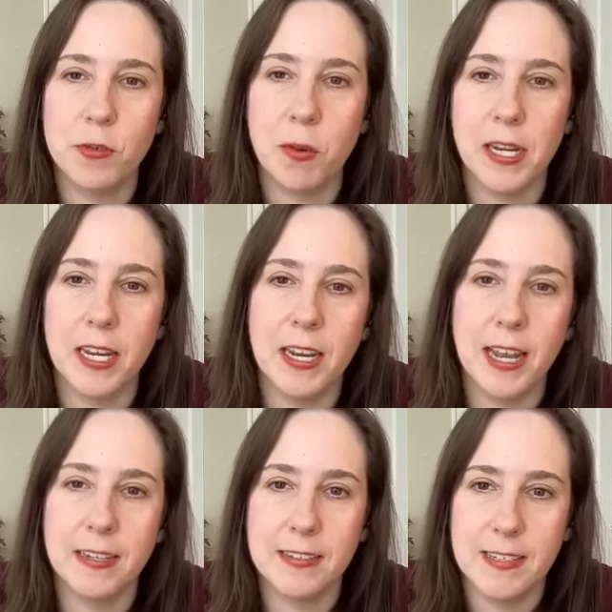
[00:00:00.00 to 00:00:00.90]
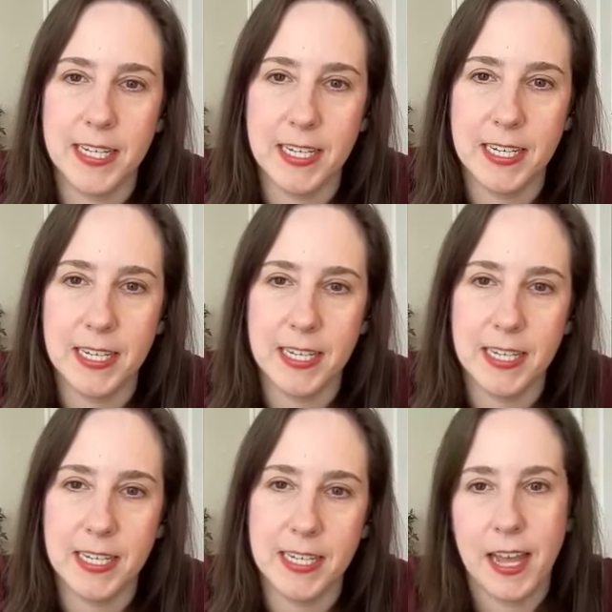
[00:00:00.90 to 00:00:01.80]
2019,
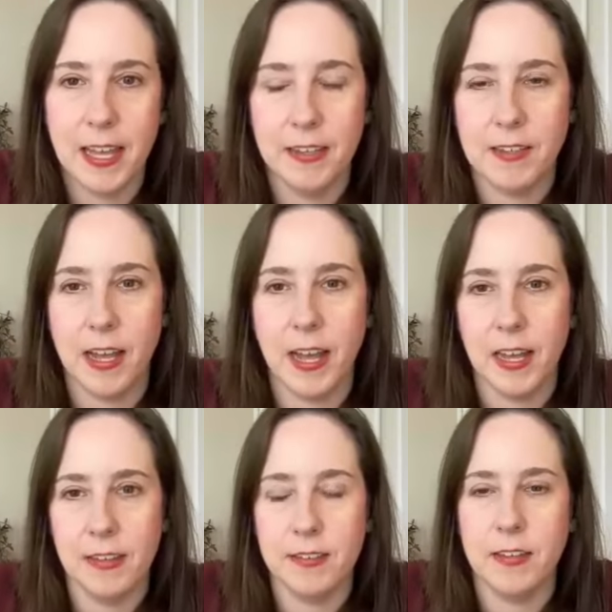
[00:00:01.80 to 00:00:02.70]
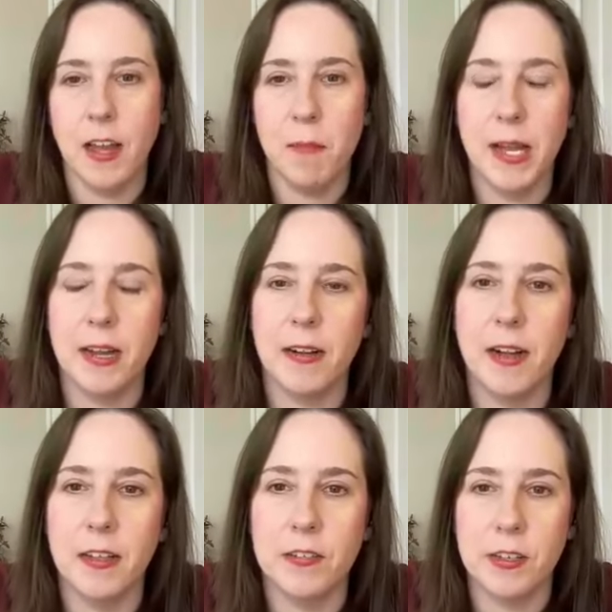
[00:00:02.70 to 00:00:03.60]
and I
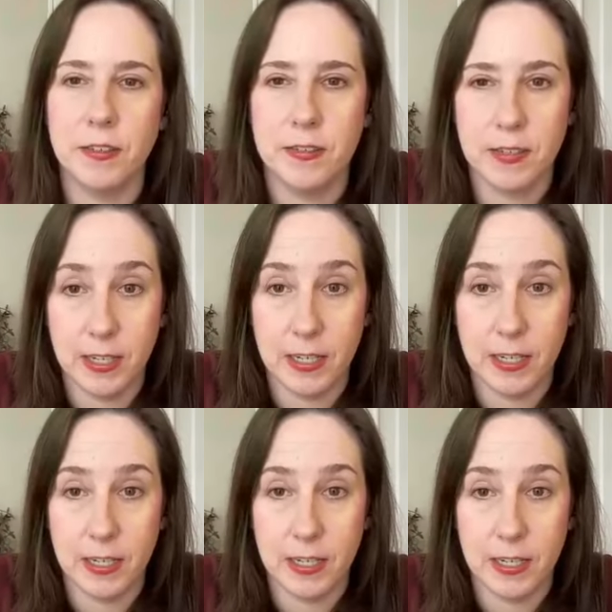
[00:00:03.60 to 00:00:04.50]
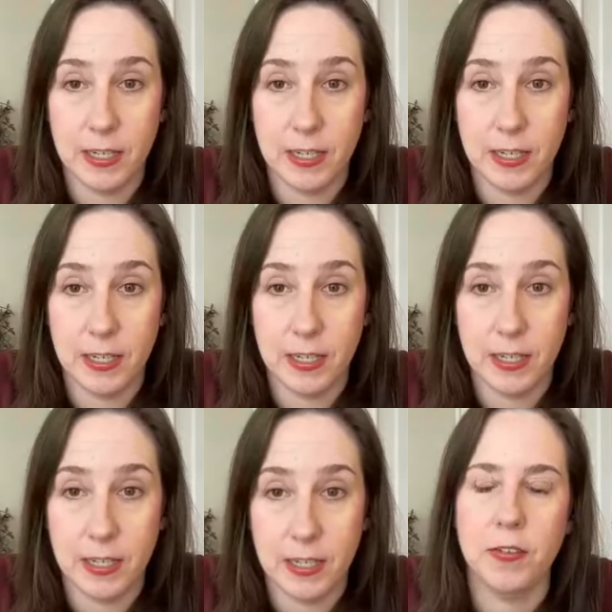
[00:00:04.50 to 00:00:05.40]
saw my just here
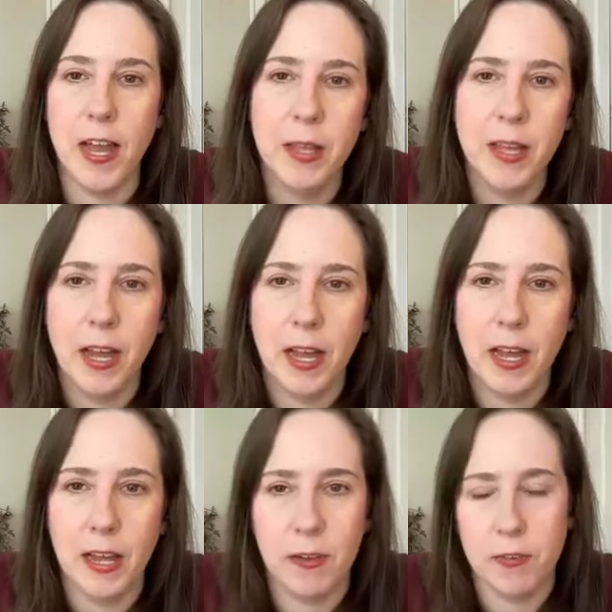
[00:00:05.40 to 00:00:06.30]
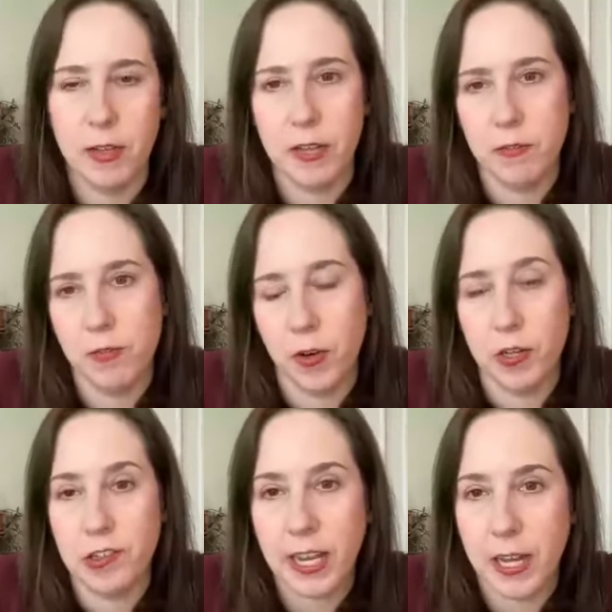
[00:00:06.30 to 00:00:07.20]
for the first time for a
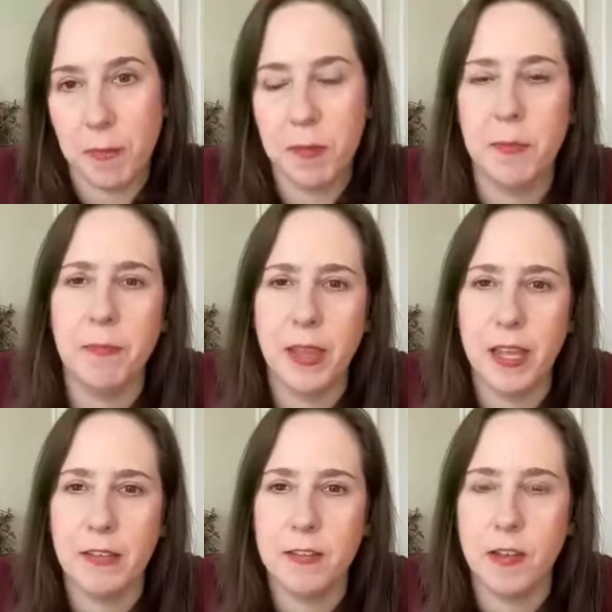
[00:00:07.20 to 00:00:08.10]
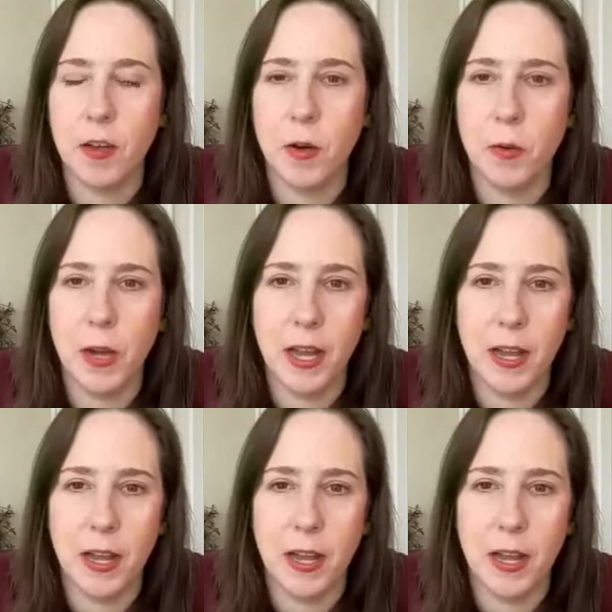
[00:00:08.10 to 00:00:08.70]
checkup. And so